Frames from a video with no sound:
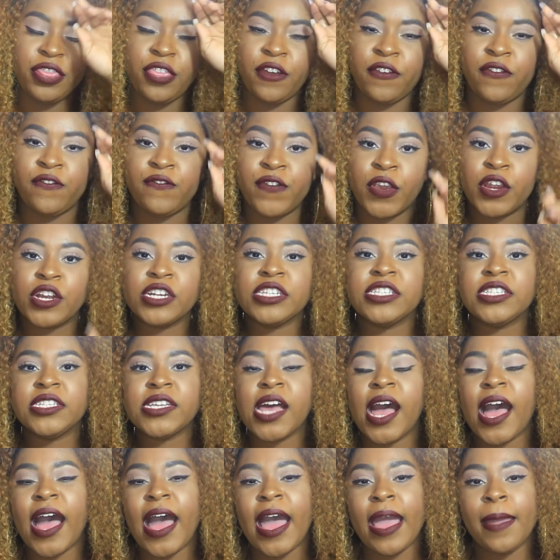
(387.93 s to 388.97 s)
the
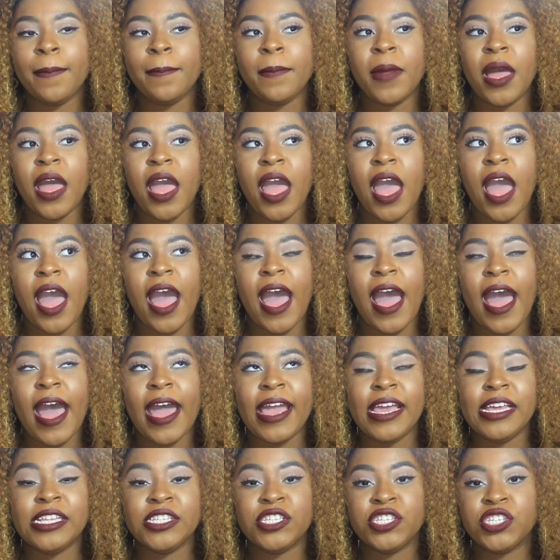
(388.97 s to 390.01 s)
first time
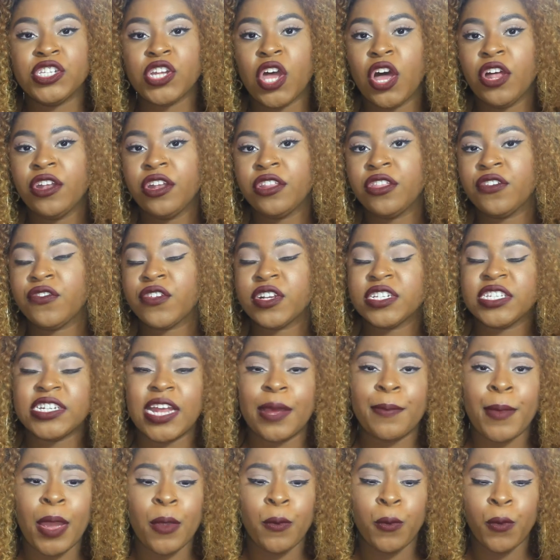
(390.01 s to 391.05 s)
I installed it, the first
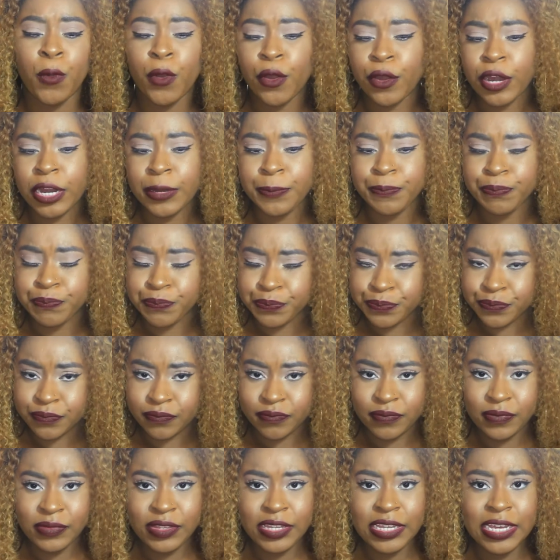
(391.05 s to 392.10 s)
time I wore it.
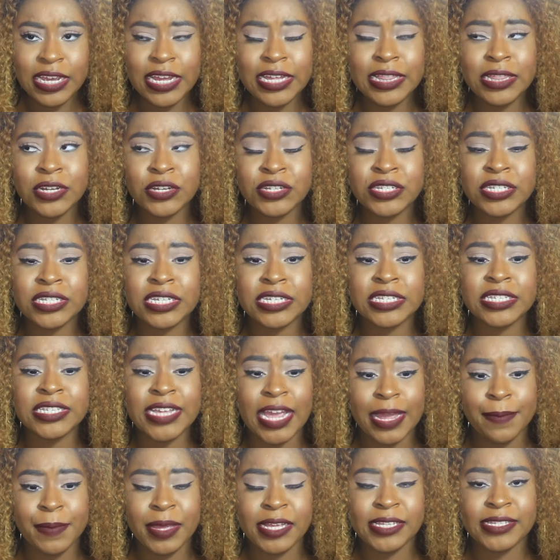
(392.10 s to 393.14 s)
It looks the
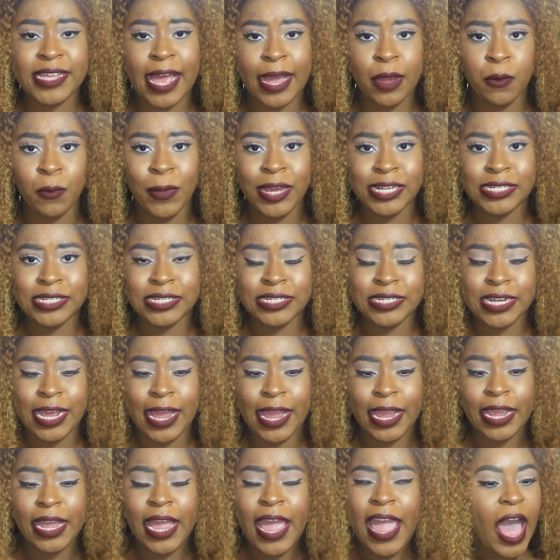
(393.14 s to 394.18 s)
same exact way
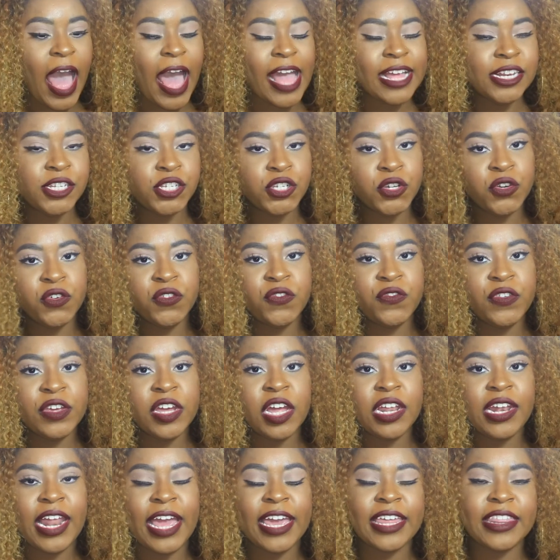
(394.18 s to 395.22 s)
today. I do
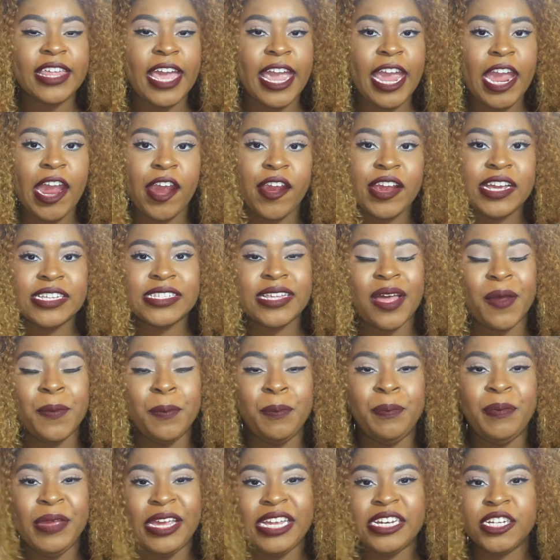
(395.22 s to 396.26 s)
feel like the hair is a
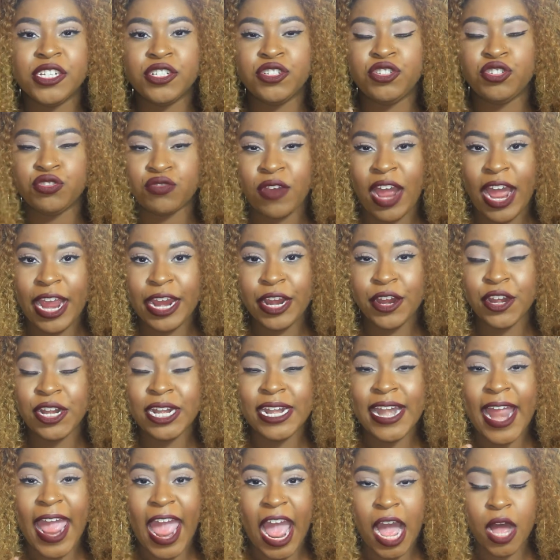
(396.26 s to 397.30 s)
bit drier
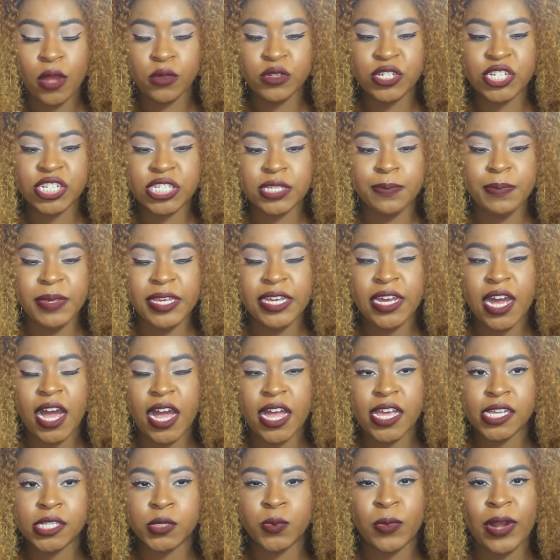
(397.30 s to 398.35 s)
now just
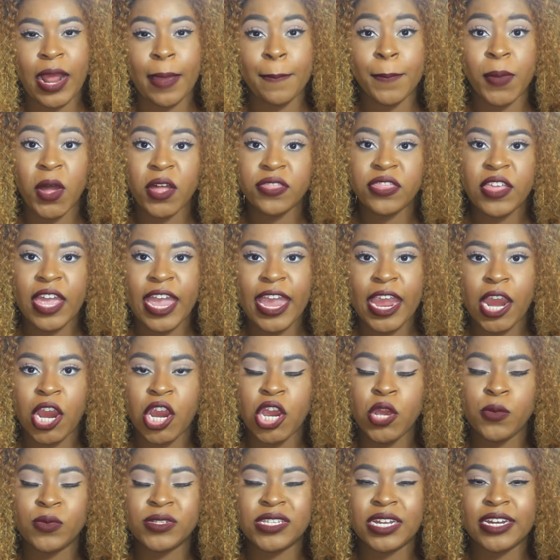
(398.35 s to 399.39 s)
because when I bought the hair
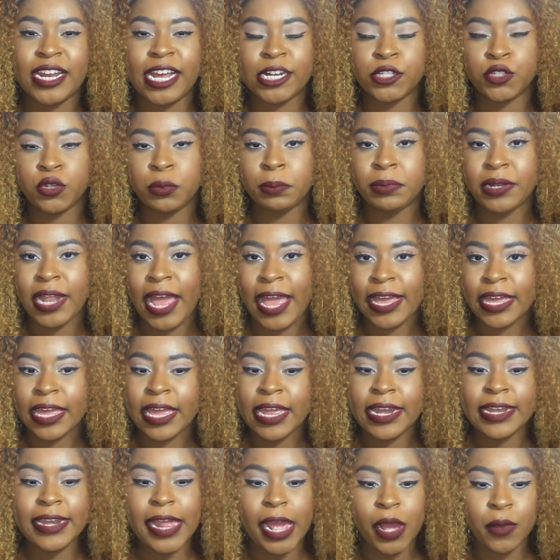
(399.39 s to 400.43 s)
it was a natural black,
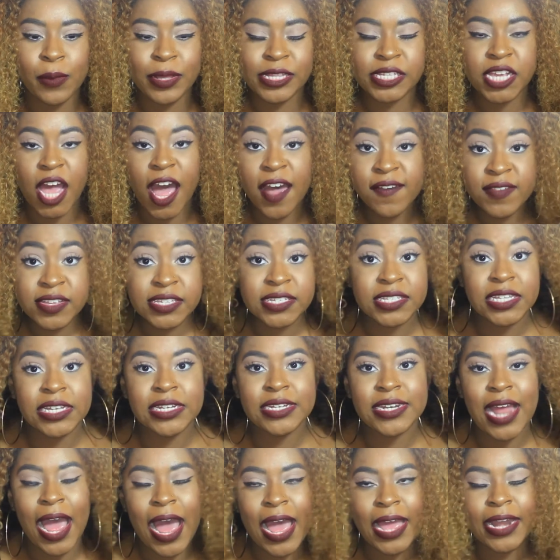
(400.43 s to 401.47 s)
and now it's obviously
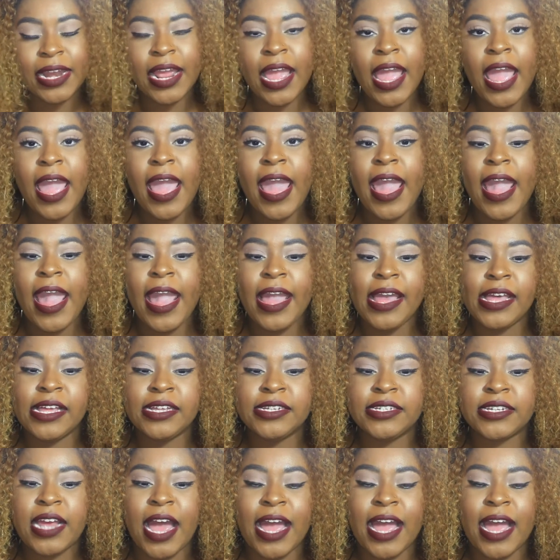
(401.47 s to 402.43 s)
not, and